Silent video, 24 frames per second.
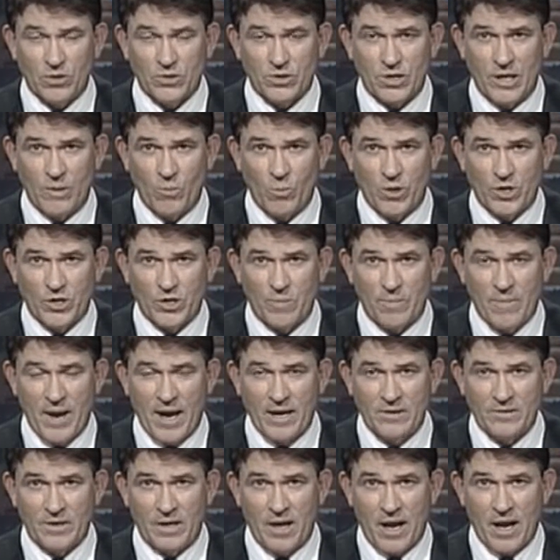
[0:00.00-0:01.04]
team went to
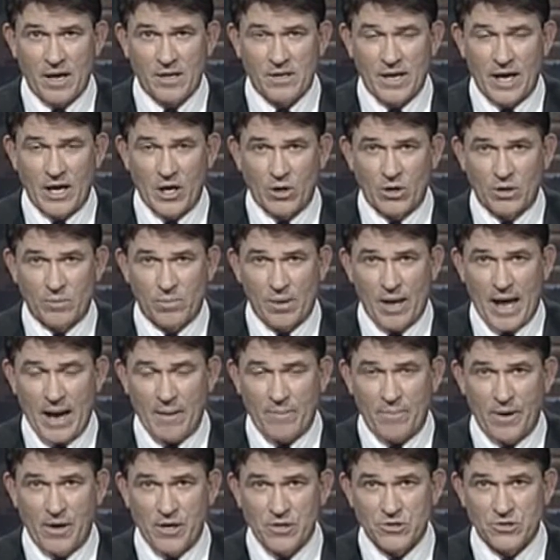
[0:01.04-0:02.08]
Maine today to take on the
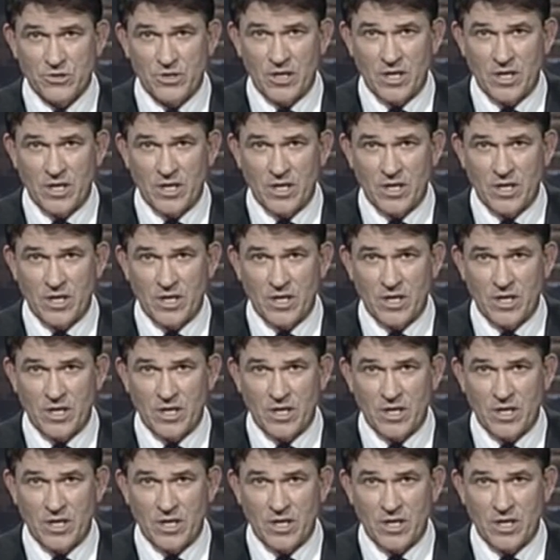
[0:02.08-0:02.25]
Black Bears.